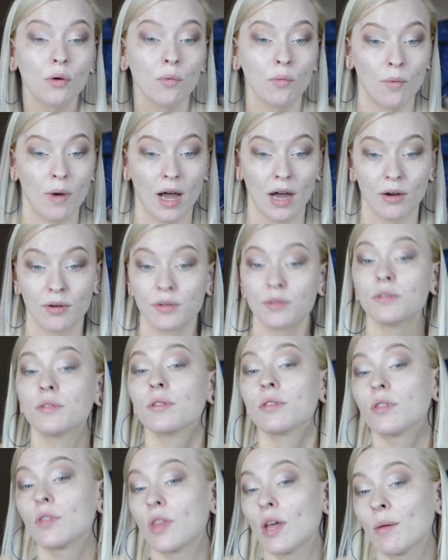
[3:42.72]
wow.
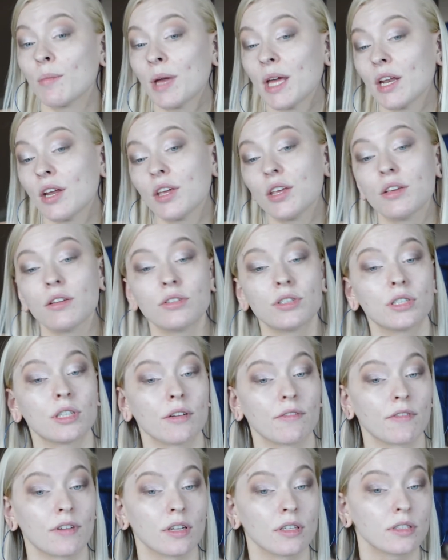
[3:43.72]
That made a huge
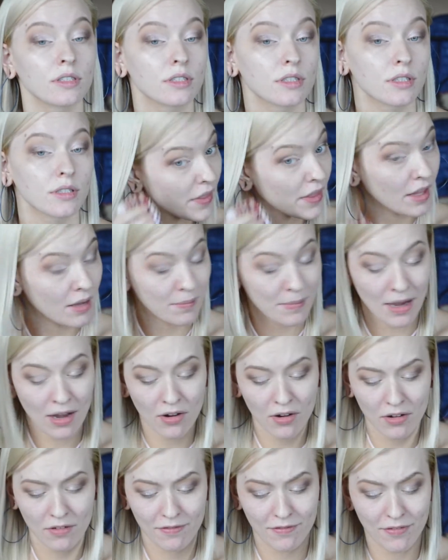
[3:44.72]
difference. The
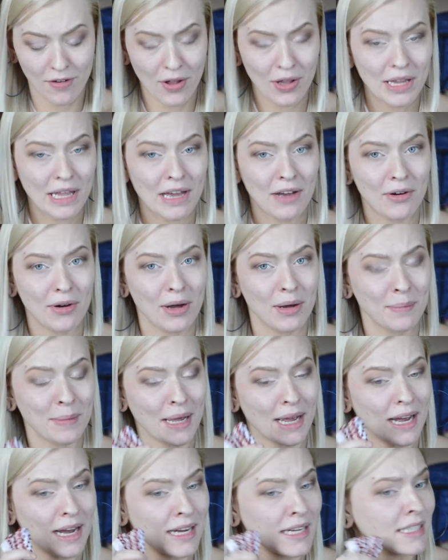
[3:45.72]
amount of fallout on
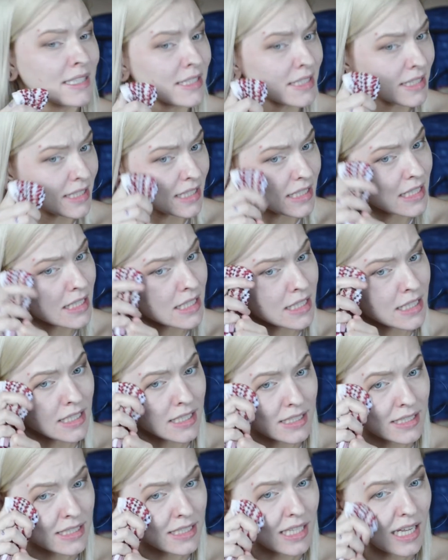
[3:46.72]
my eyes
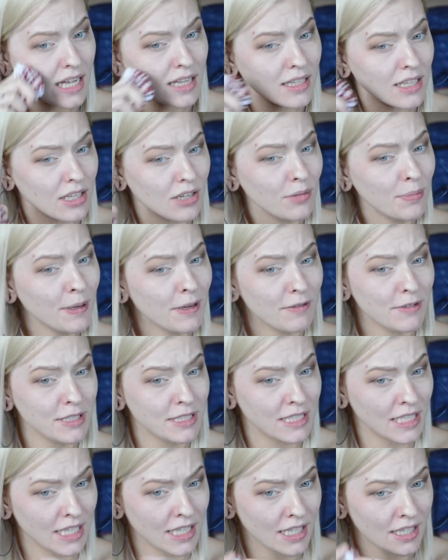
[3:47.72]
is a little bit
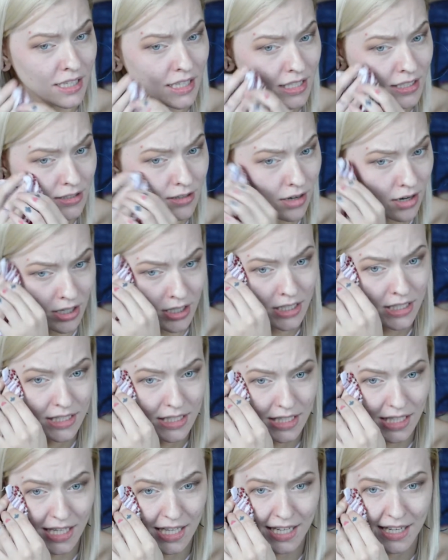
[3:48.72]
ridiculous,
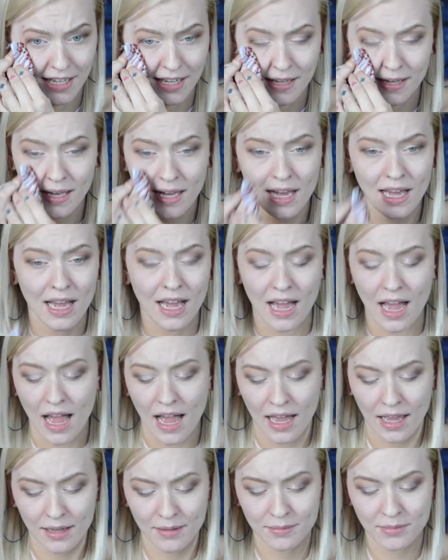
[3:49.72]
honestly.
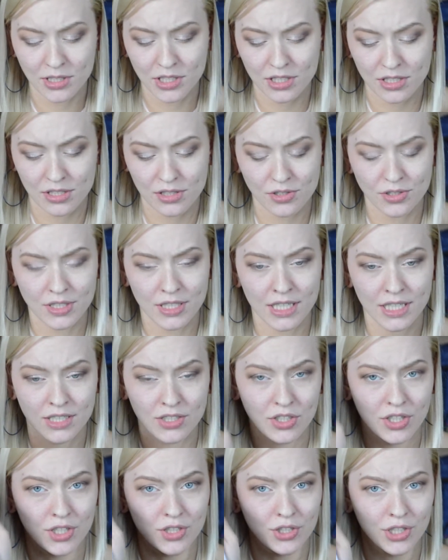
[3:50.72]
I'm just using
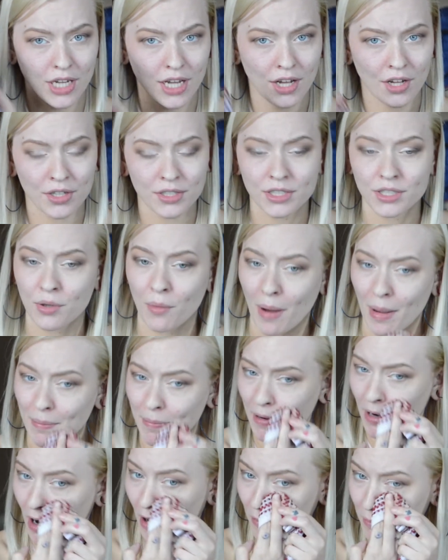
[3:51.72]
a dish towel to wipe
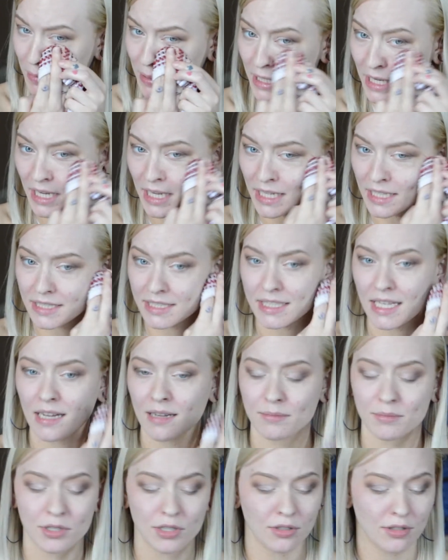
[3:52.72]
it off because
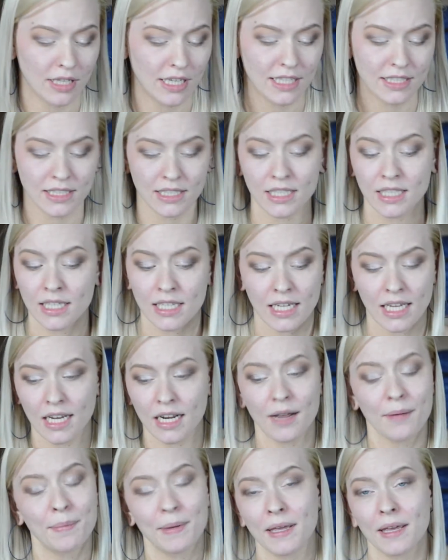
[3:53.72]
I'm too lazy to get
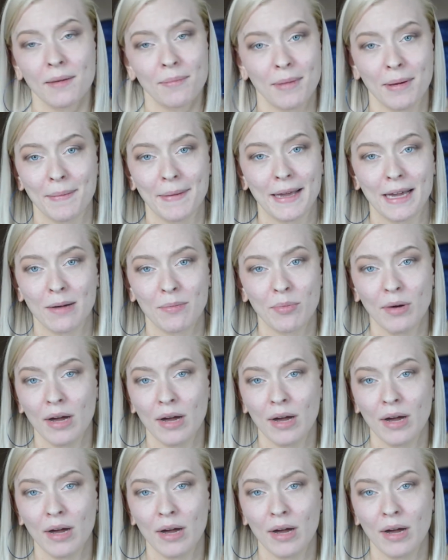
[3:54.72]
up and get my makeup